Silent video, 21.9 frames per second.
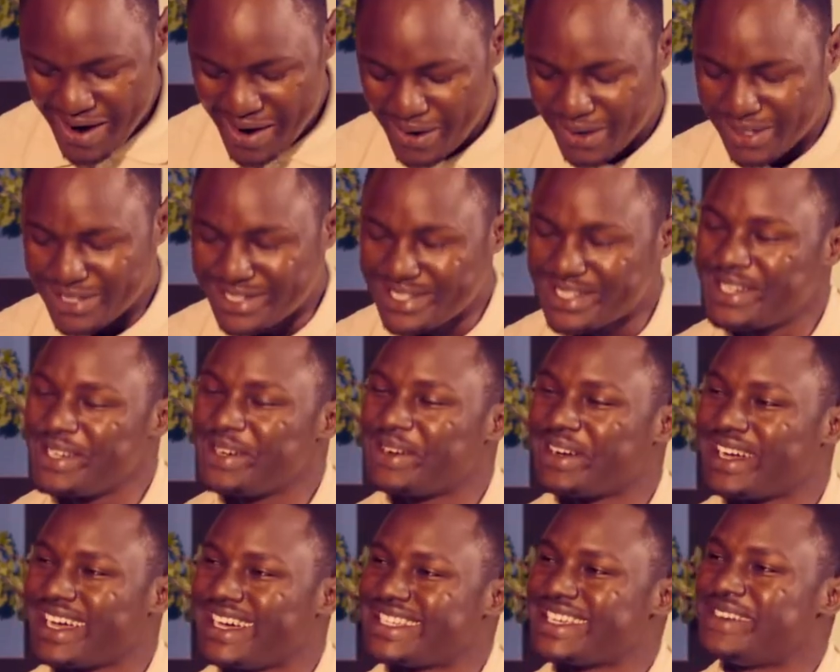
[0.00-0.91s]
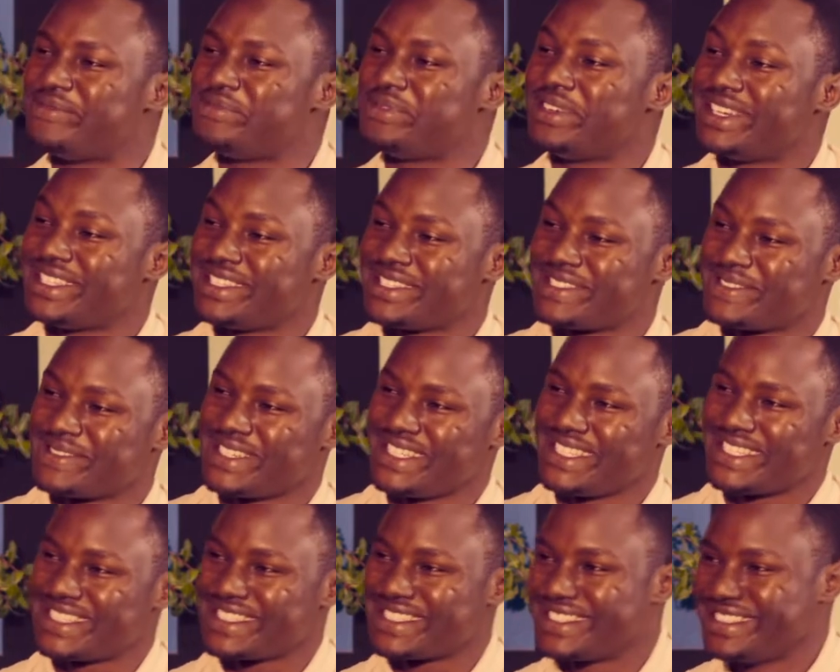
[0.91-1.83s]
Oh, so yogurt appears
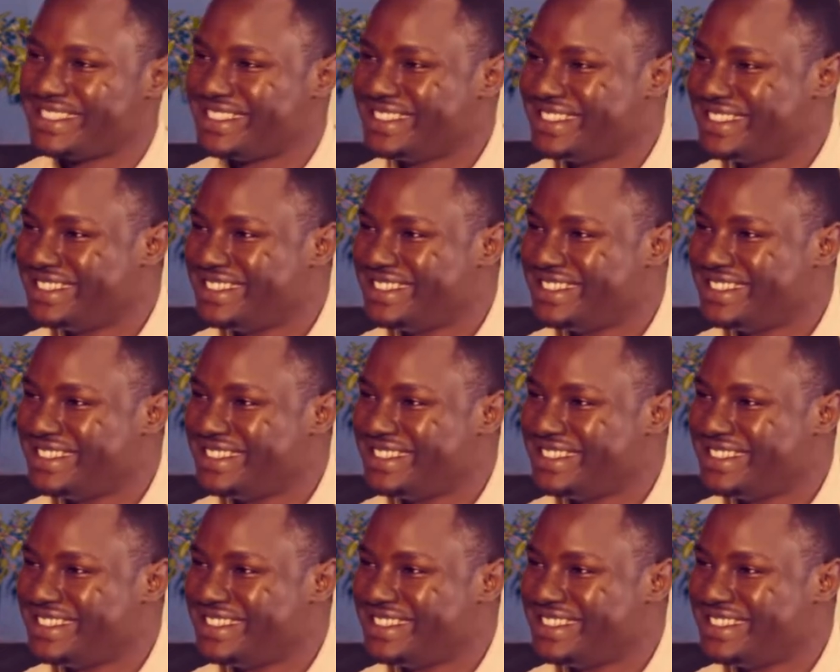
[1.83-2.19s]
twice.